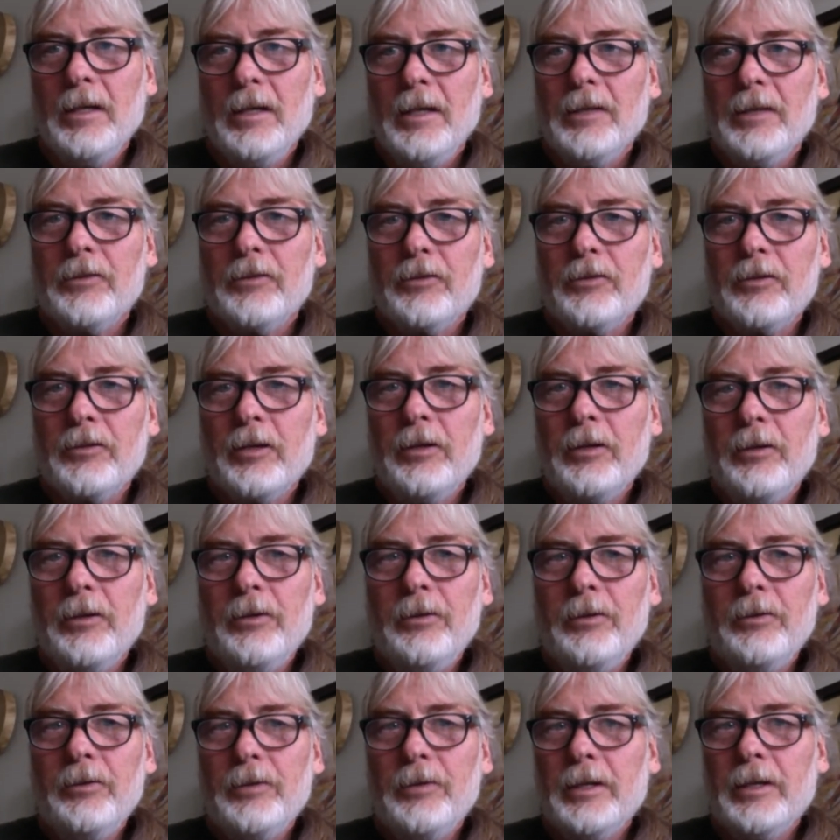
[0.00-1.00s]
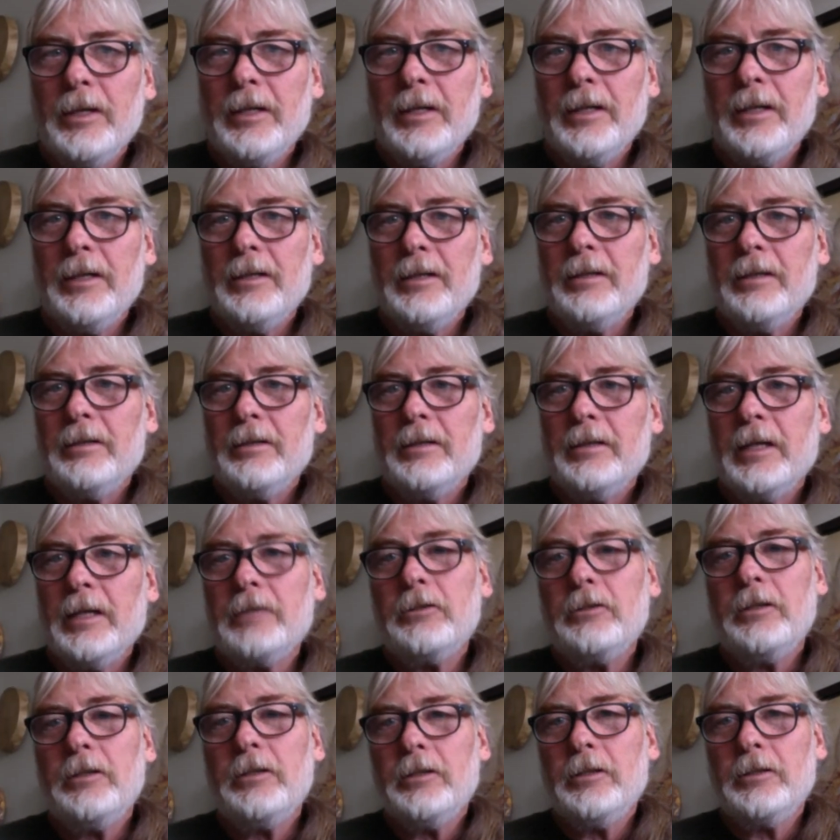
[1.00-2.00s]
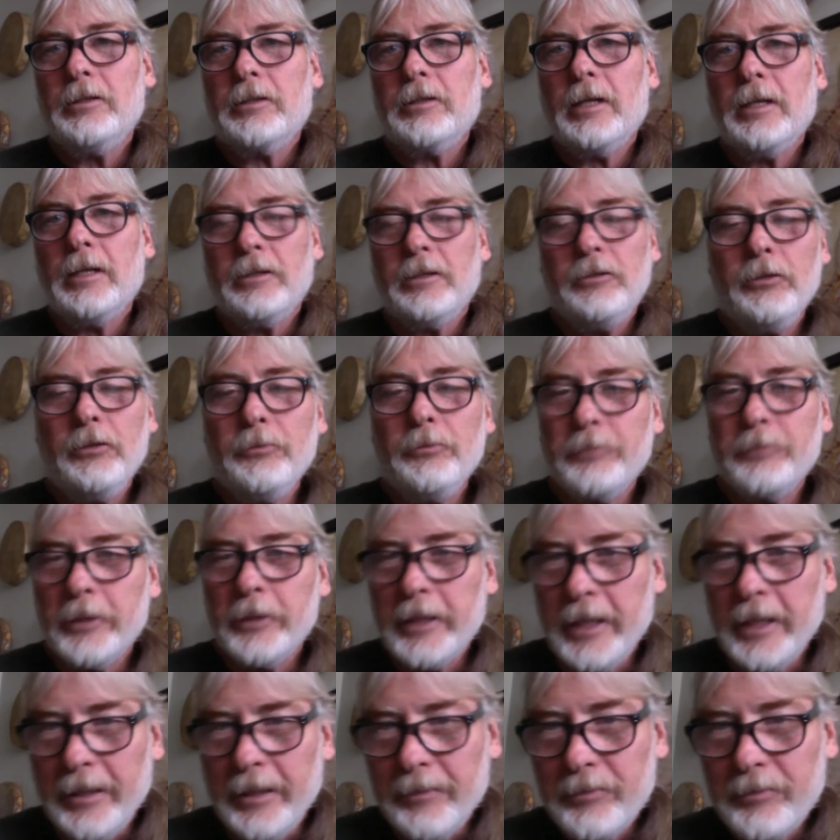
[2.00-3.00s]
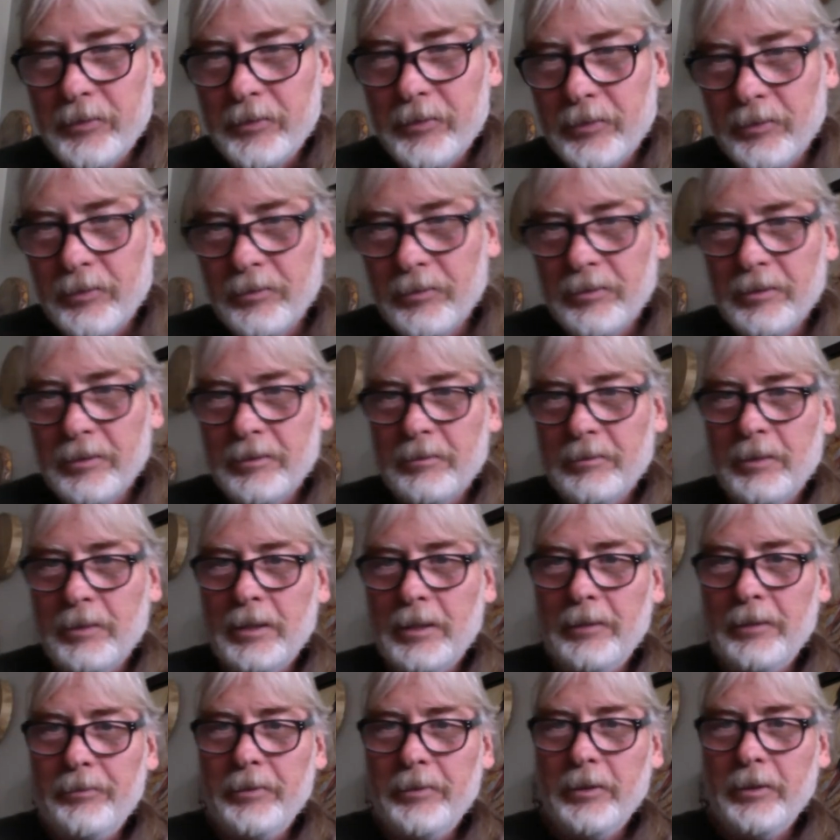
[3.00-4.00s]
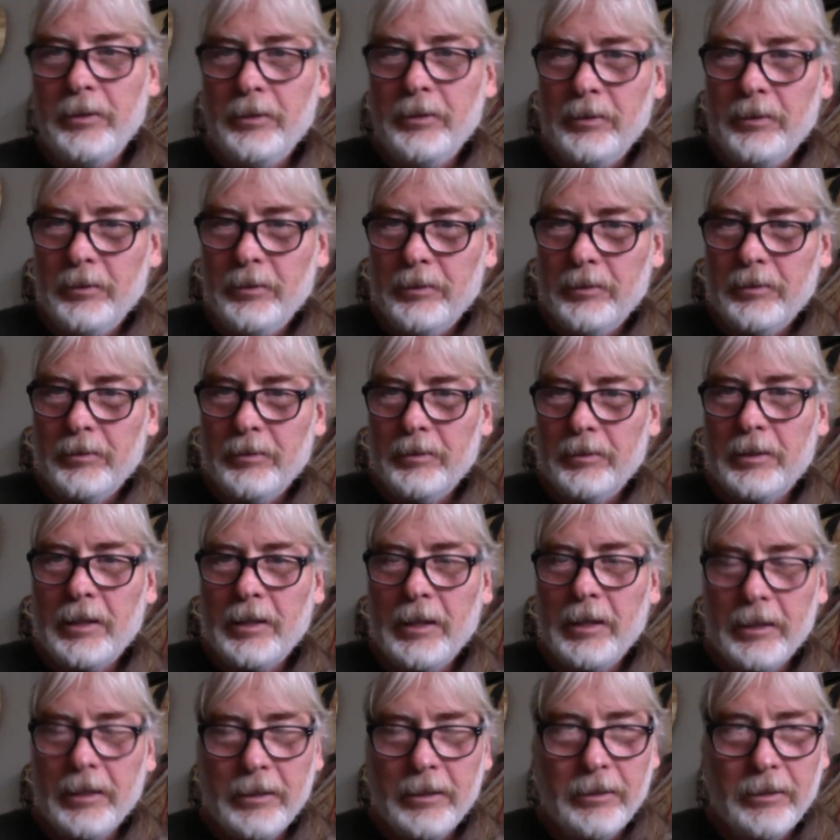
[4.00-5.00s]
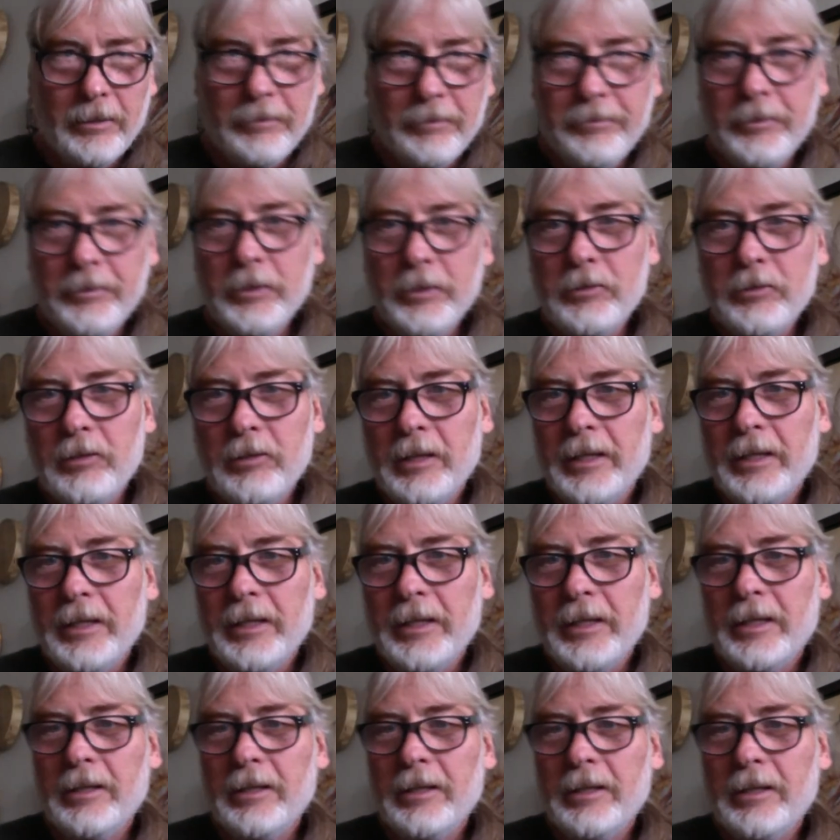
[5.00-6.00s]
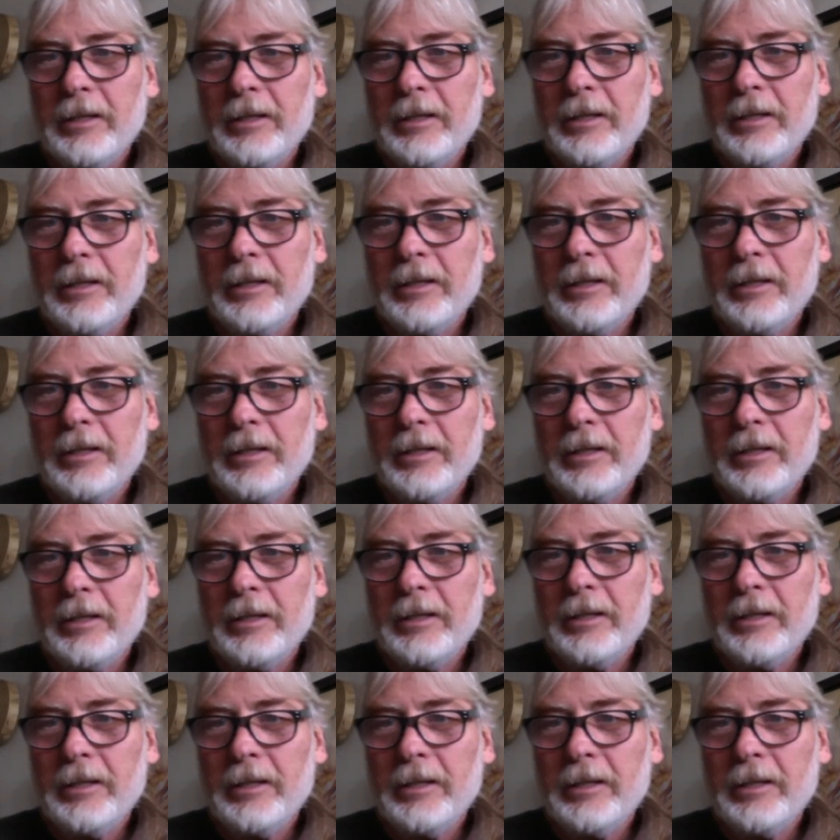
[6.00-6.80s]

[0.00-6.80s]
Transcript: so uh, actually, there's kind of two free gifts. One, if you click on the first link, it'll get you to a